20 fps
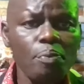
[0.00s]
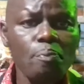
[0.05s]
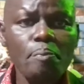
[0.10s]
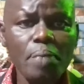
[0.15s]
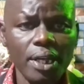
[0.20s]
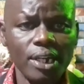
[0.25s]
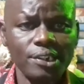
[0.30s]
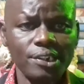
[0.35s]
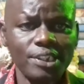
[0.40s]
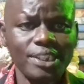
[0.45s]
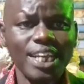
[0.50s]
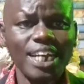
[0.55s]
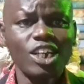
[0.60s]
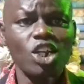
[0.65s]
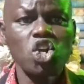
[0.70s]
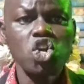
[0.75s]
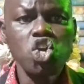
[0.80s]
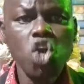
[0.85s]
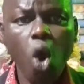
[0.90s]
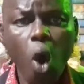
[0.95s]
means that
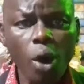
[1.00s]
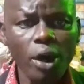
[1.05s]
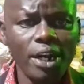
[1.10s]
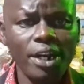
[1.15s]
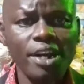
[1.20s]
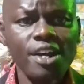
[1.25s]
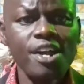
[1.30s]
God,